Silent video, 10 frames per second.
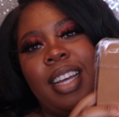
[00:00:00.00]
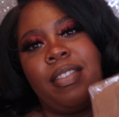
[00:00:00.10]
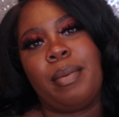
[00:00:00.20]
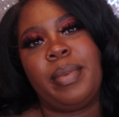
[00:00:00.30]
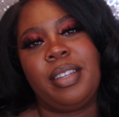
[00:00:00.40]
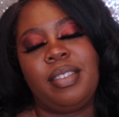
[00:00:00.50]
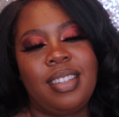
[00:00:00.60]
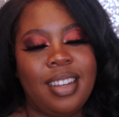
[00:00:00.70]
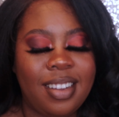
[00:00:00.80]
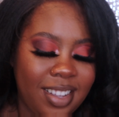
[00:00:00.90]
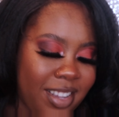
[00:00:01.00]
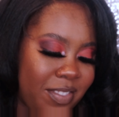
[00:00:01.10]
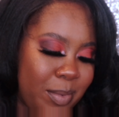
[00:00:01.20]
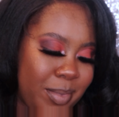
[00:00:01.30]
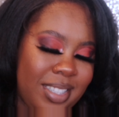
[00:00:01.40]
if I'm
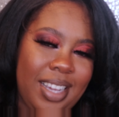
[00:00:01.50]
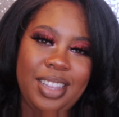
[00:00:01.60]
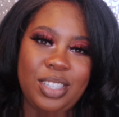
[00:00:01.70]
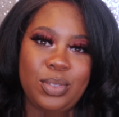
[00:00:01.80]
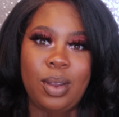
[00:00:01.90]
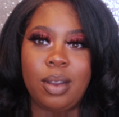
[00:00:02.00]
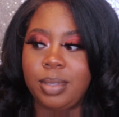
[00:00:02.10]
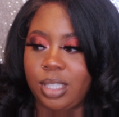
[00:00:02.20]
saying this wrong, I'm